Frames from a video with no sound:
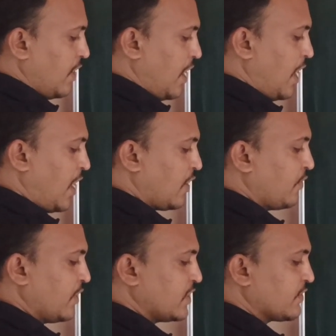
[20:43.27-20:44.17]

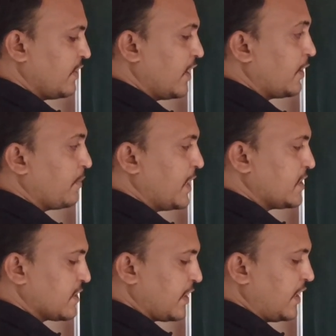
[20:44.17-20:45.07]
r1 square
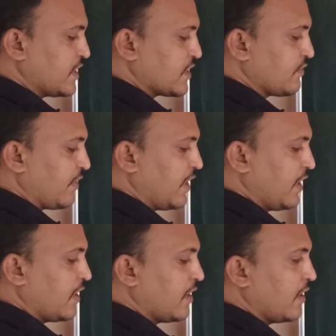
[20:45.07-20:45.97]
plus k square